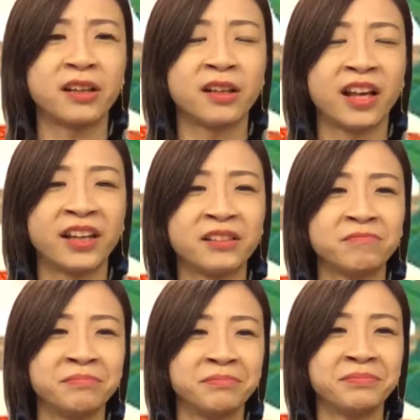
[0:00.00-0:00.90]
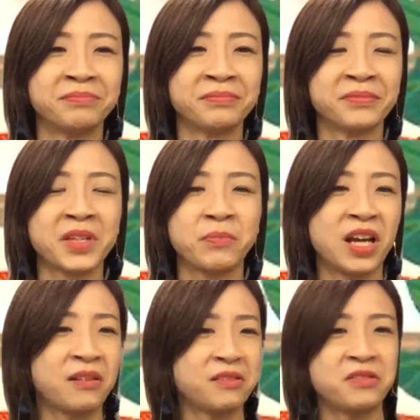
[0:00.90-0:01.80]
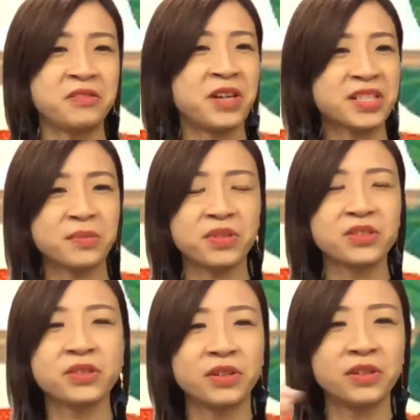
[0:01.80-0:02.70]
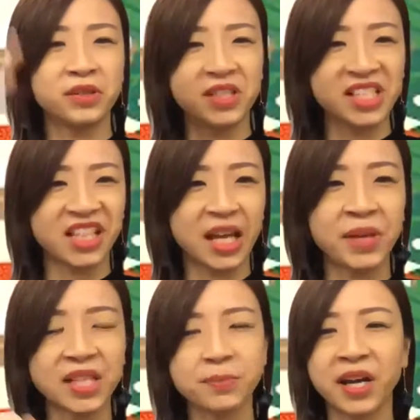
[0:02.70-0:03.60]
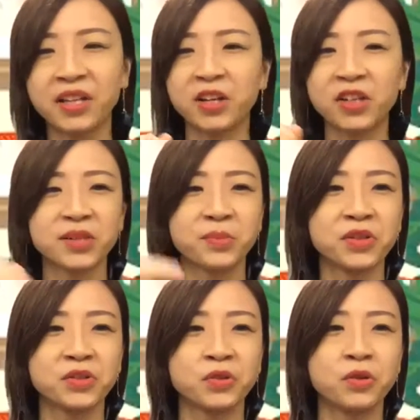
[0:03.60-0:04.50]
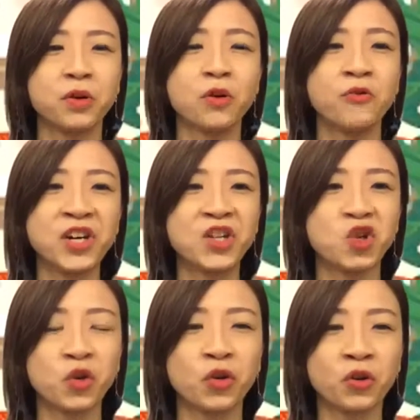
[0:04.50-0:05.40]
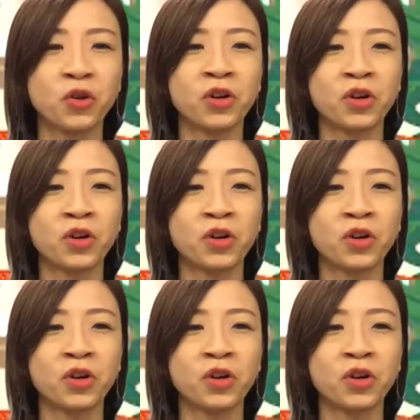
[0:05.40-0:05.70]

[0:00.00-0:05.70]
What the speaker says: Like you are supposed to go into this climax, but you're not supposed to overthrow